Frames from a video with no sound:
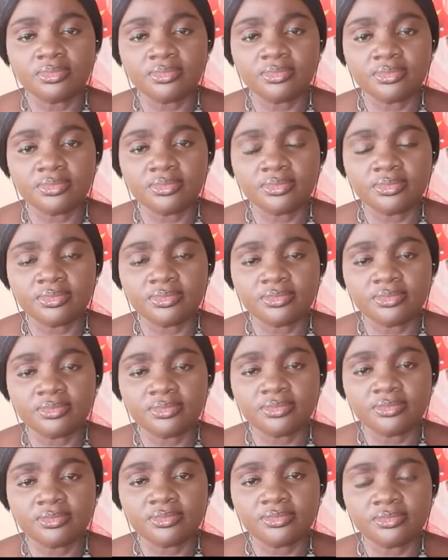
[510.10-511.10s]

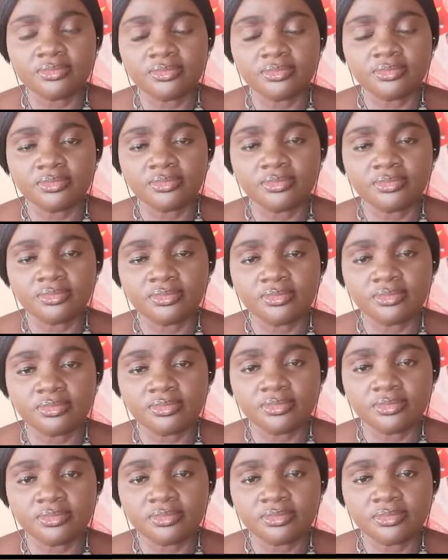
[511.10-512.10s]

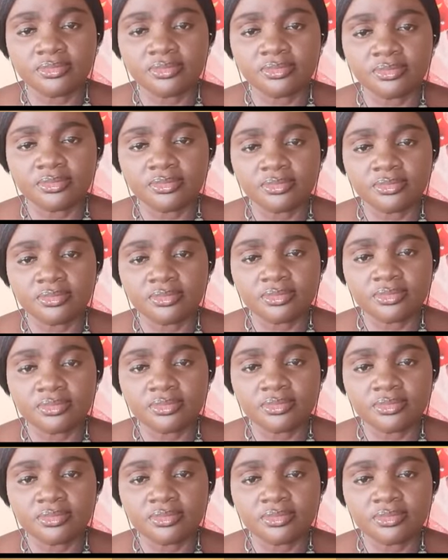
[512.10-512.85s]
No words are spoken by the person on screen.